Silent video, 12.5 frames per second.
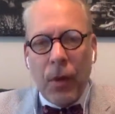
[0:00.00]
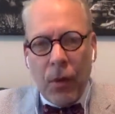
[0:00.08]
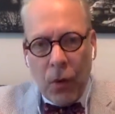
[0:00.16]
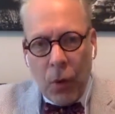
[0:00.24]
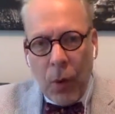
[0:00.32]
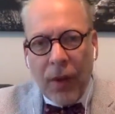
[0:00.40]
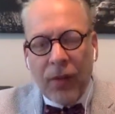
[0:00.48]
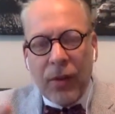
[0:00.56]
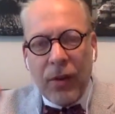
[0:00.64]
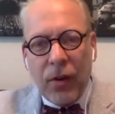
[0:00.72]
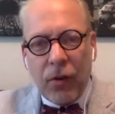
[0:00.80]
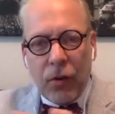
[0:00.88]
Who has
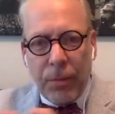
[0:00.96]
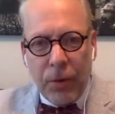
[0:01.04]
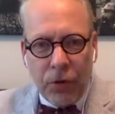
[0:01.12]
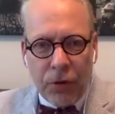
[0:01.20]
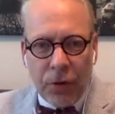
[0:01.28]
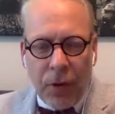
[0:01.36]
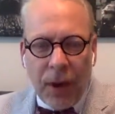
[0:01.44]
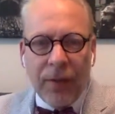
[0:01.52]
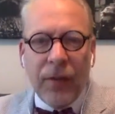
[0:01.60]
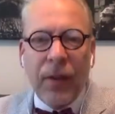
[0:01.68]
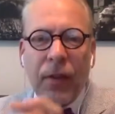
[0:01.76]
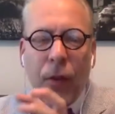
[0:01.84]
the distribution
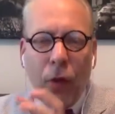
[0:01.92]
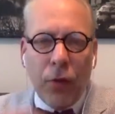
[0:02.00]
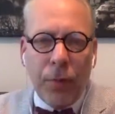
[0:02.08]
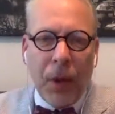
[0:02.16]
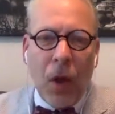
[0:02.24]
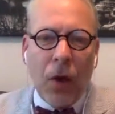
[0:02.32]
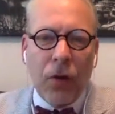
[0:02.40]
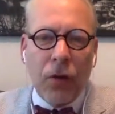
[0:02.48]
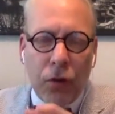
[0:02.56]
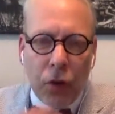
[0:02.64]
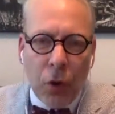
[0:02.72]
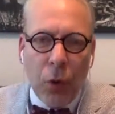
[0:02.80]
rights? Those belong
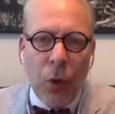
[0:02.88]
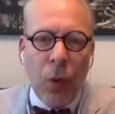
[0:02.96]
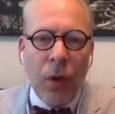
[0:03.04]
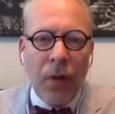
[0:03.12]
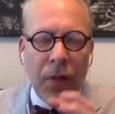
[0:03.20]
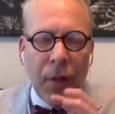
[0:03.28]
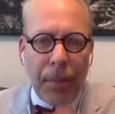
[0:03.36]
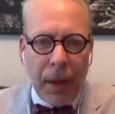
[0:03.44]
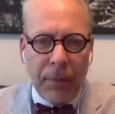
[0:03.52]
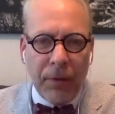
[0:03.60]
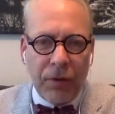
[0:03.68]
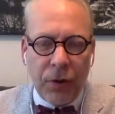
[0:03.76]
to the
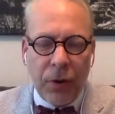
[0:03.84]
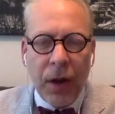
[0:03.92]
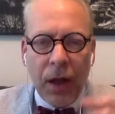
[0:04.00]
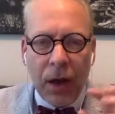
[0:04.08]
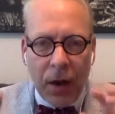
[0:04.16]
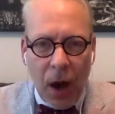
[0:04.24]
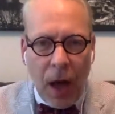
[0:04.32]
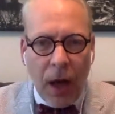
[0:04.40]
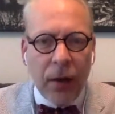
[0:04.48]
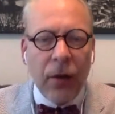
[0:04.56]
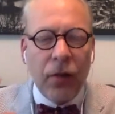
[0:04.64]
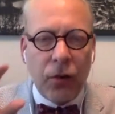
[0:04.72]
publisher,
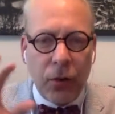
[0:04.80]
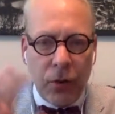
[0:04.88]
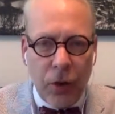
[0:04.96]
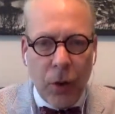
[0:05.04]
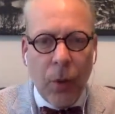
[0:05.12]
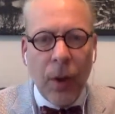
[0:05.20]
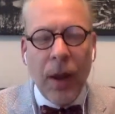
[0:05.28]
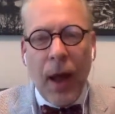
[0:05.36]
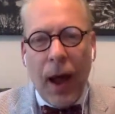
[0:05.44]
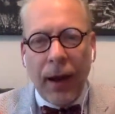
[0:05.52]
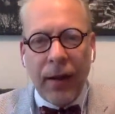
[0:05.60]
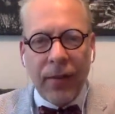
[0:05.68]
not to you.
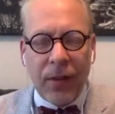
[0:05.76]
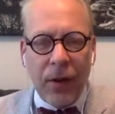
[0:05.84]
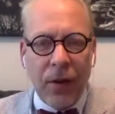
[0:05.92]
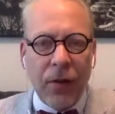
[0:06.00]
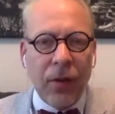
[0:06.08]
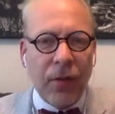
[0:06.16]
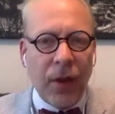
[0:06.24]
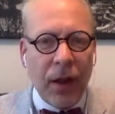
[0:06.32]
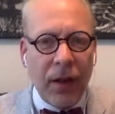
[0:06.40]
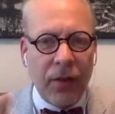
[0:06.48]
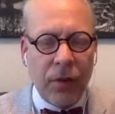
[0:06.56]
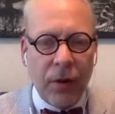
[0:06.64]
I consider this a
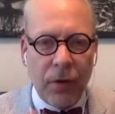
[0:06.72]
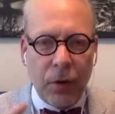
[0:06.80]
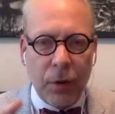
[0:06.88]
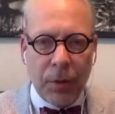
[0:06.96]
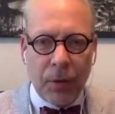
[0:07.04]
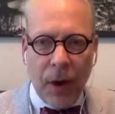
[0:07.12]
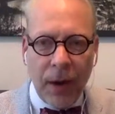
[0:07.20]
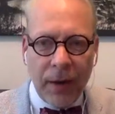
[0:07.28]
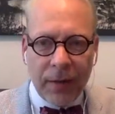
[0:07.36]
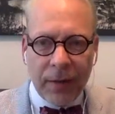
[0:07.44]
violation of human rights.